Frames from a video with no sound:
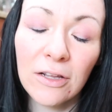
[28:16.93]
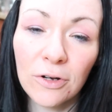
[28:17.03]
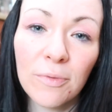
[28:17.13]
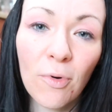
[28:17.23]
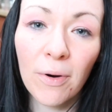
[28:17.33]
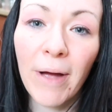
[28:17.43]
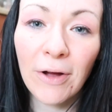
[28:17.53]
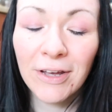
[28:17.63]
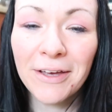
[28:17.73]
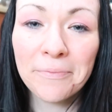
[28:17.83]
learn more
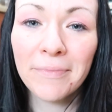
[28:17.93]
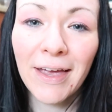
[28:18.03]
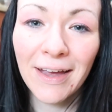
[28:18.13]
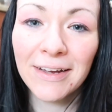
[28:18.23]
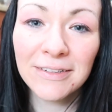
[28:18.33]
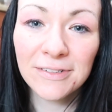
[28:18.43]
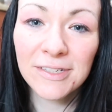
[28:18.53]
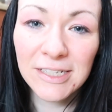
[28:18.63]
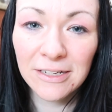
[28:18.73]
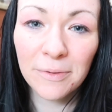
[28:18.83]
about him and
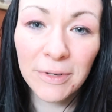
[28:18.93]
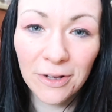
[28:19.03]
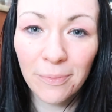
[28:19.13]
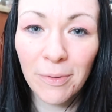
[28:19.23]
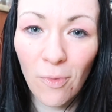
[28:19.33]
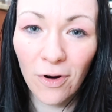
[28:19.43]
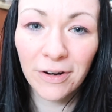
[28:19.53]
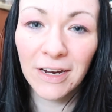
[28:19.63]
see him a little bit more,